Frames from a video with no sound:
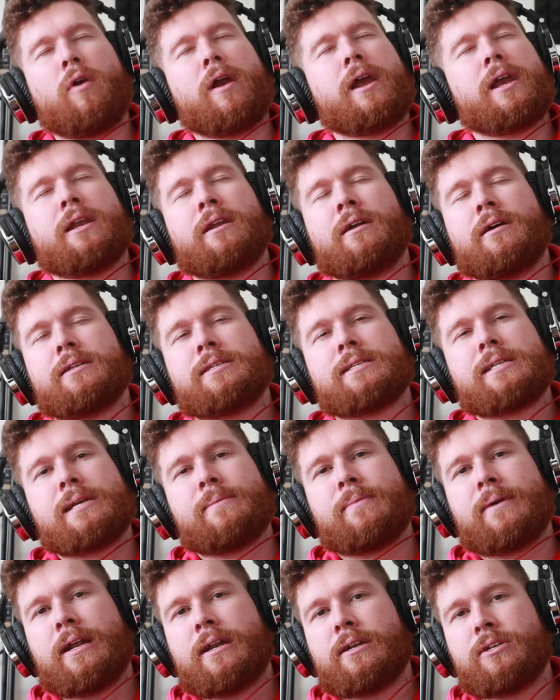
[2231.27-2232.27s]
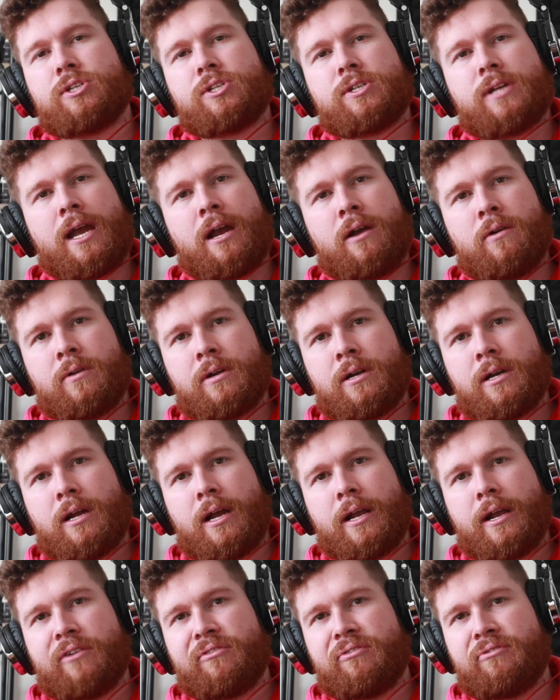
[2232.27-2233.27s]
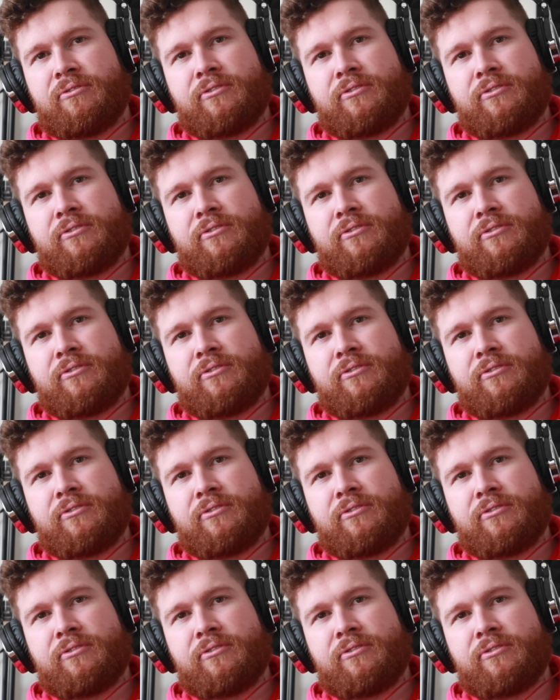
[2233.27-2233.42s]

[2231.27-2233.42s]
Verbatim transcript: great night's sleep. I had a shower. I got